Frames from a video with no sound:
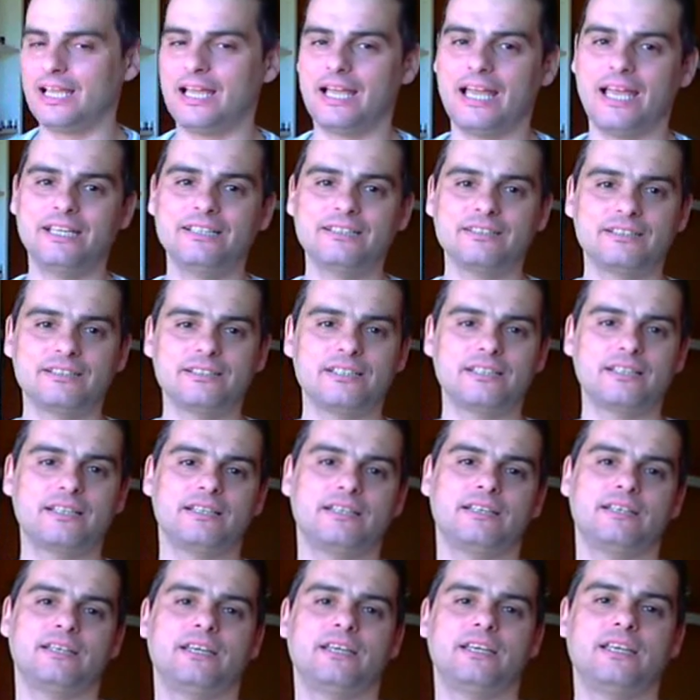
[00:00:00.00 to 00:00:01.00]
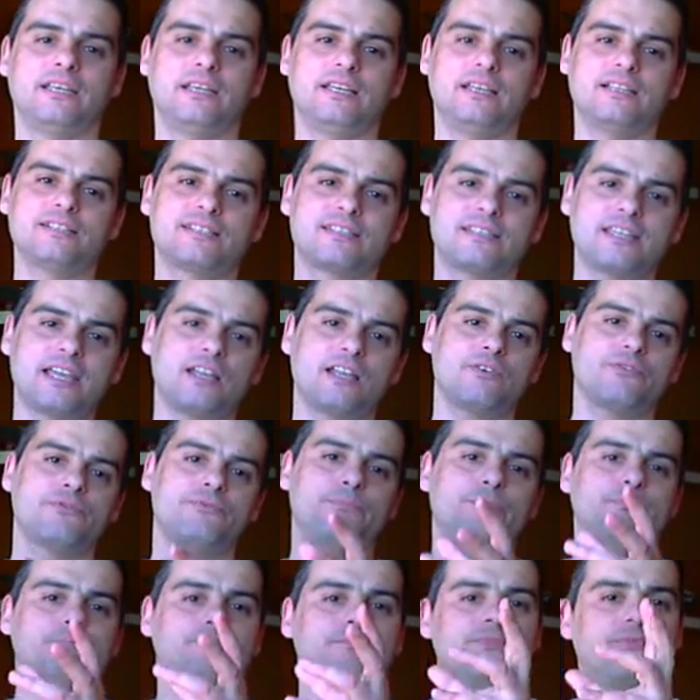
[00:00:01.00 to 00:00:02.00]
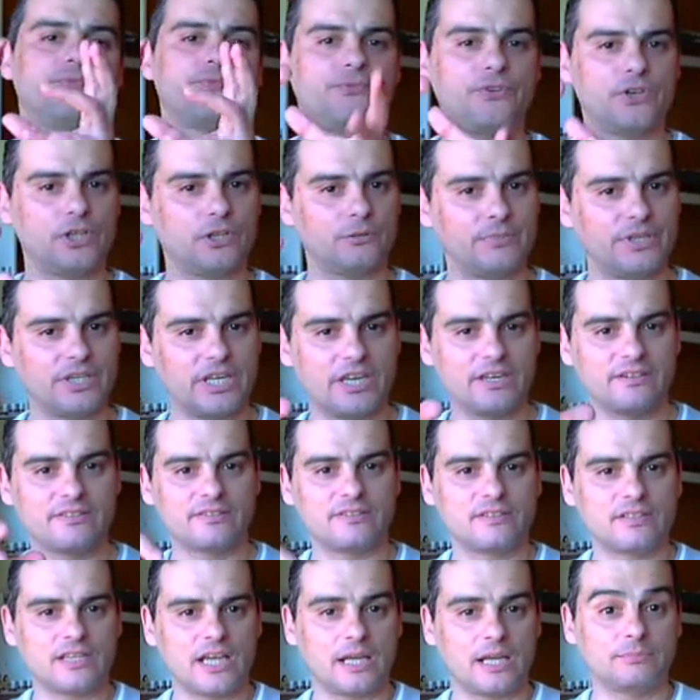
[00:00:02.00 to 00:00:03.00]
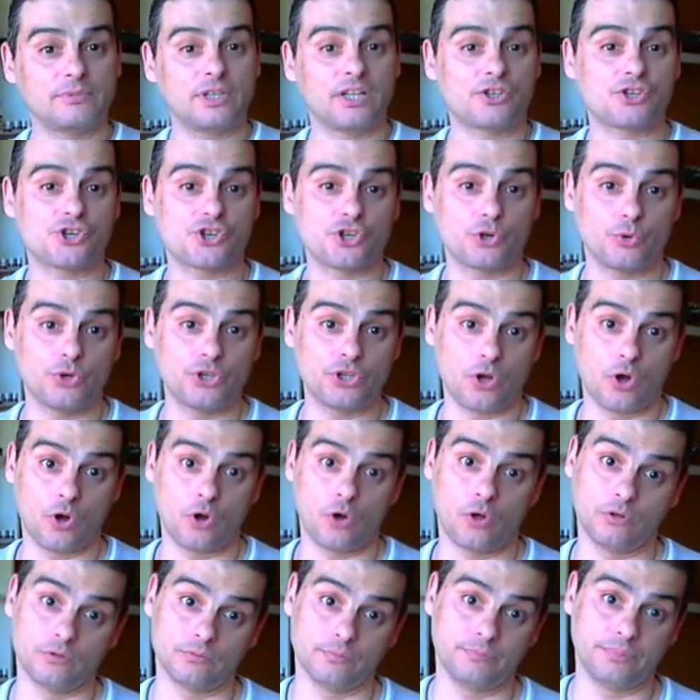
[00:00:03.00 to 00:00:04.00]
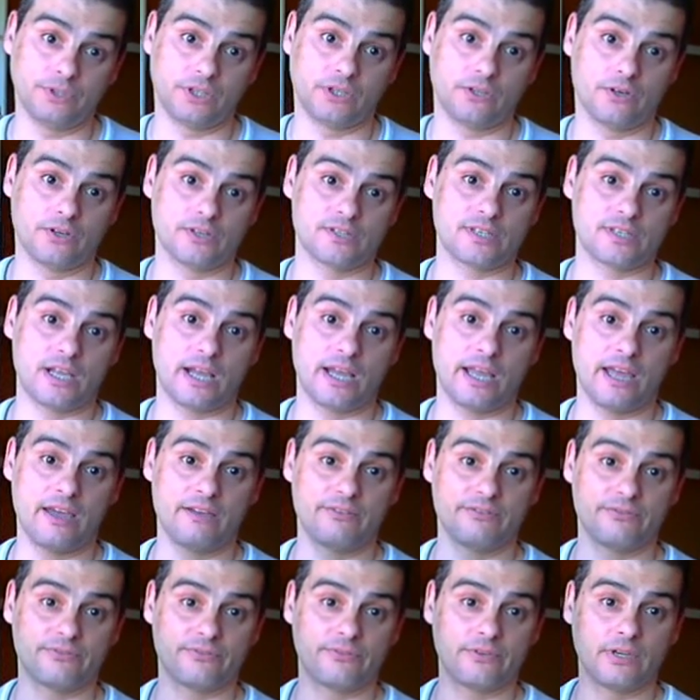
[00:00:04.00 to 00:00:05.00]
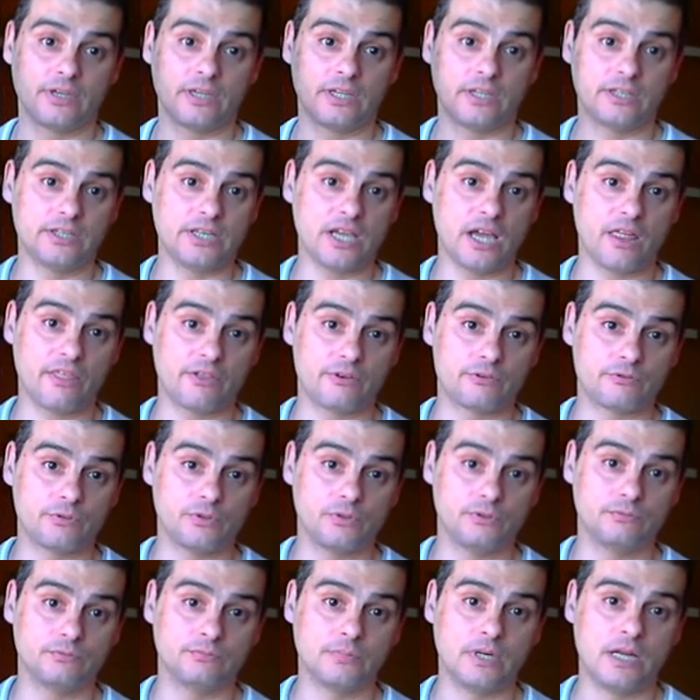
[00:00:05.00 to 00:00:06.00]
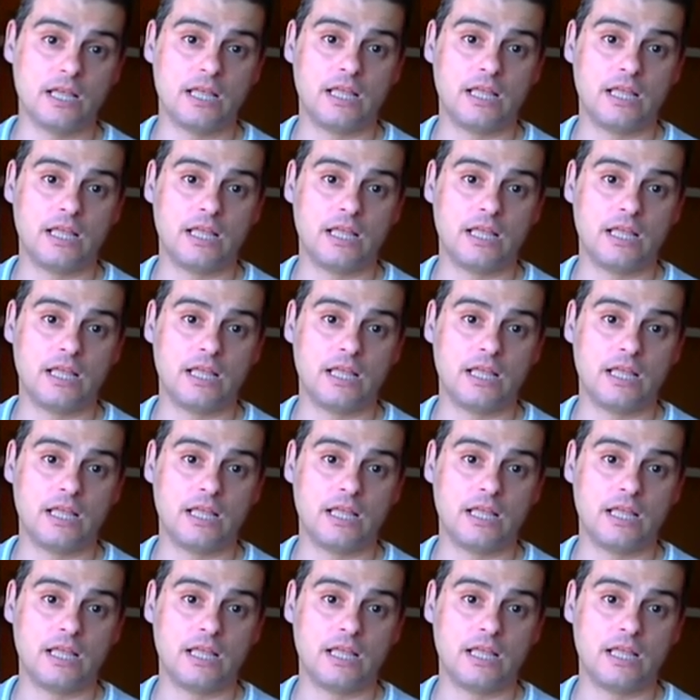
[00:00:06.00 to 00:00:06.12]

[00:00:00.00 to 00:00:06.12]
and instead of filming it, I'm not showing all because I have in the other room.